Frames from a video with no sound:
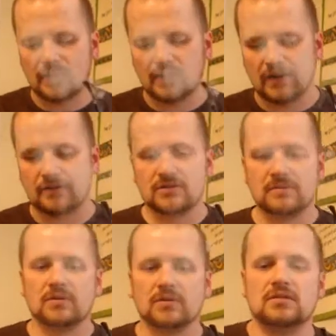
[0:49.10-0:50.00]
And I'm
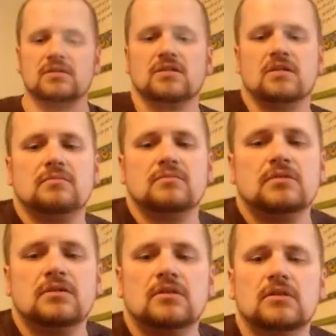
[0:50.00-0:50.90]
smoking some.
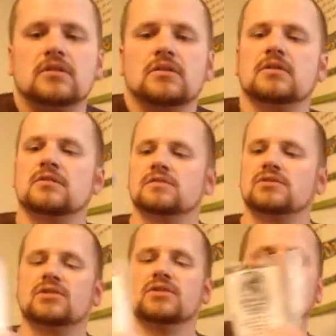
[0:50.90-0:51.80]

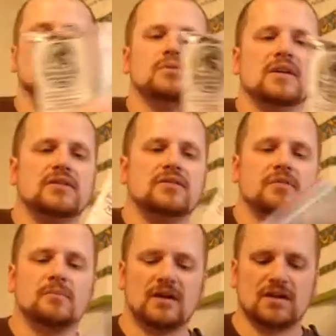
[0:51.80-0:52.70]
It's the new blend
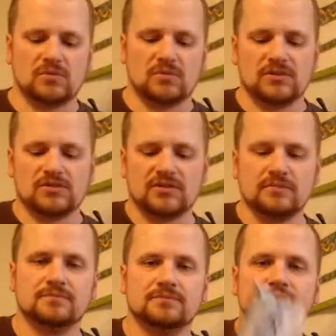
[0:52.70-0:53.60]
from Boswell's.